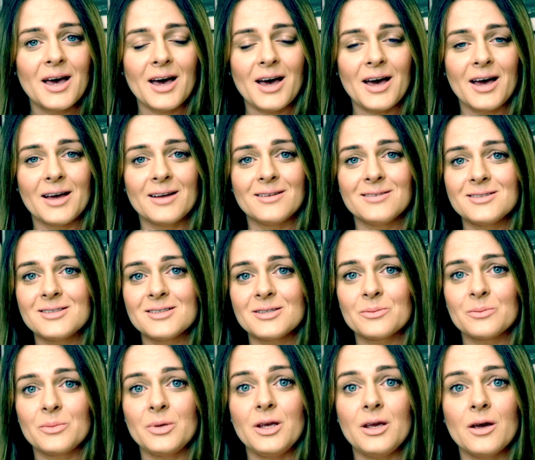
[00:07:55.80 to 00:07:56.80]
and
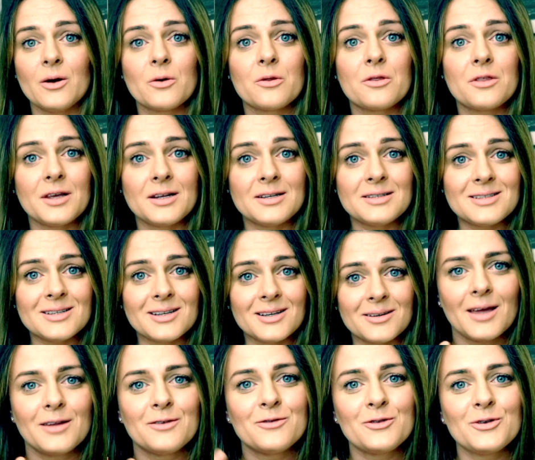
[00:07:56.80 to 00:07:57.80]
be
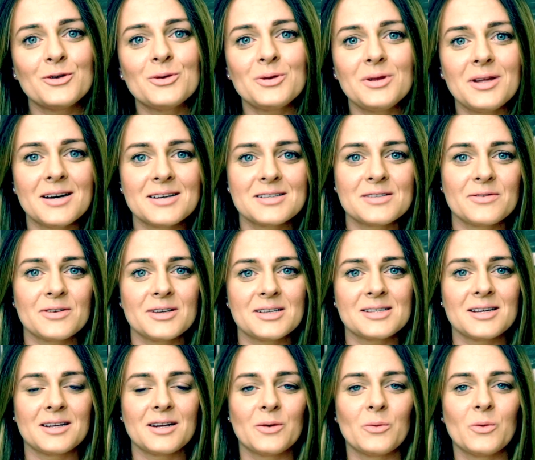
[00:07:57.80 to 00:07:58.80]
authentic. And few last
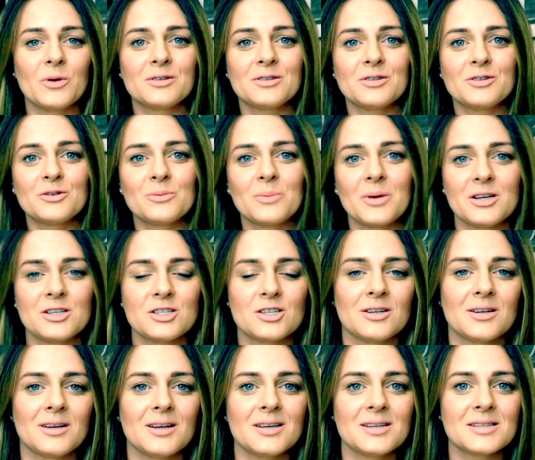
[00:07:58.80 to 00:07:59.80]
things that I wanted to
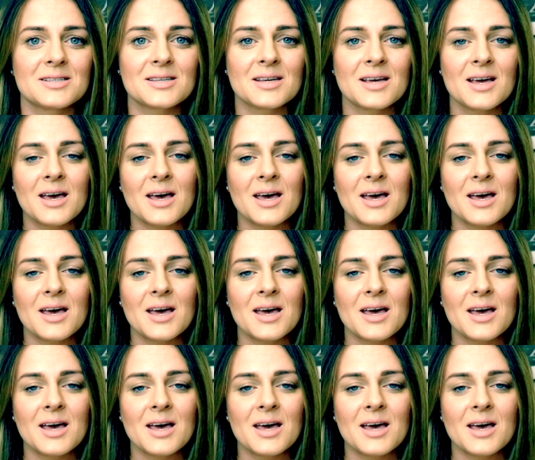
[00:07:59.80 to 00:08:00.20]
mention is,